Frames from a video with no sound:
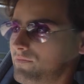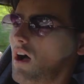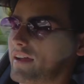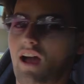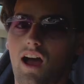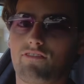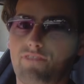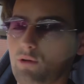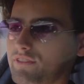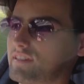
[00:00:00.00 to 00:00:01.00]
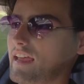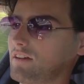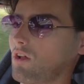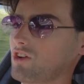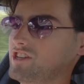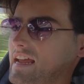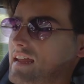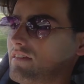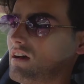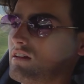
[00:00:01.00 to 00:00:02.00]
I can't fault the technology
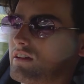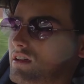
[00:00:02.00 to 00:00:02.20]
either.